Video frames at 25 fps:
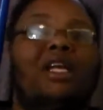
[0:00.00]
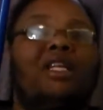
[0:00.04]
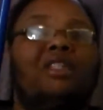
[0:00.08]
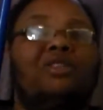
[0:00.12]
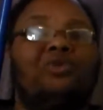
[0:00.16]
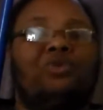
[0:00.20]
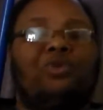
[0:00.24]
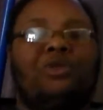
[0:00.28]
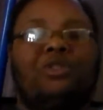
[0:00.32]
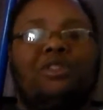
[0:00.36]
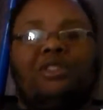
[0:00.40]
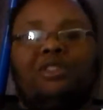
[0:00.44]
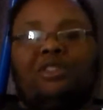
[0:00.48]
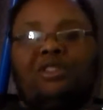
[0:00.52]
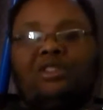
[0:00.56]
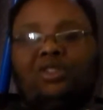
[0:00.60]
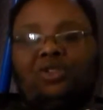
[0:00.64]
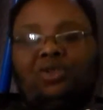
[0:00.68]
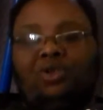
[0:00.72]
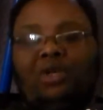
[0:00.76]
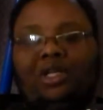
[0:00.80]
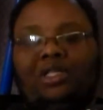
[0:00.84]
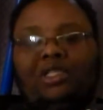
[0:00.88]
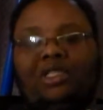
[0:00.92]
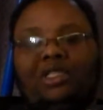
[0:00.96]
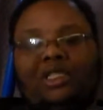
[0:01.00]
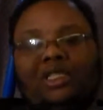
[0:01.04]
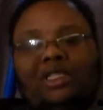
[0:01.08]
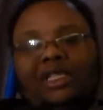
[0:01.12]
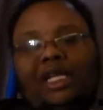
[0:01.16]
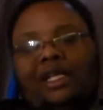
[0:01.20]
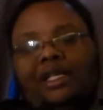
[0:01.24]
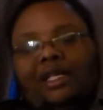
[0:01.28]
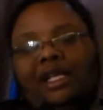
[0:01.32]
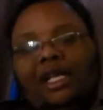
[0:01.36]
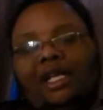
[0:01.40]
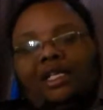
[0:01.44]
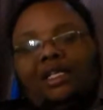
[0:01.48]
That is what the descriptions
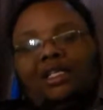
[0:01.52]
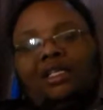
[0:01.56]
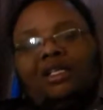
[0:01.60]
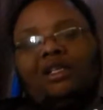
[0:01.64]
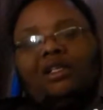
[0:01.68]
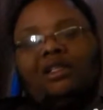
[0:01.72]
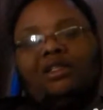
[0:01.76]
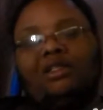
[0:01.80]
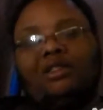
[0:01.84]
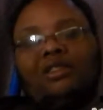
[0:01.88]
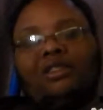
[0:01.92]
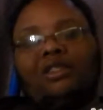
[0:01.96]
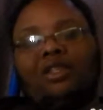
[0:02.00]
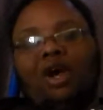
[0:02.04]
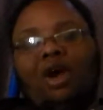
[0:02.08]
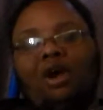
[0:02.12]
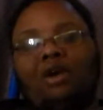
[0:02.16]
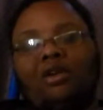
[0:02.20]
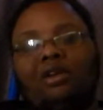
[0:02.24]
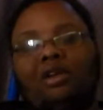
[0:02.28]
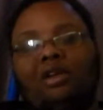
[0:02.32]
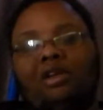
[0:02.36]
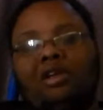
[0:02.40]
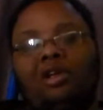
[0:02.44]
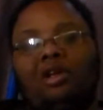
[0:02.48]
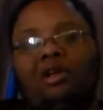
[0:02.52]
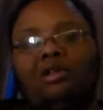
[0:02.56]
that they talked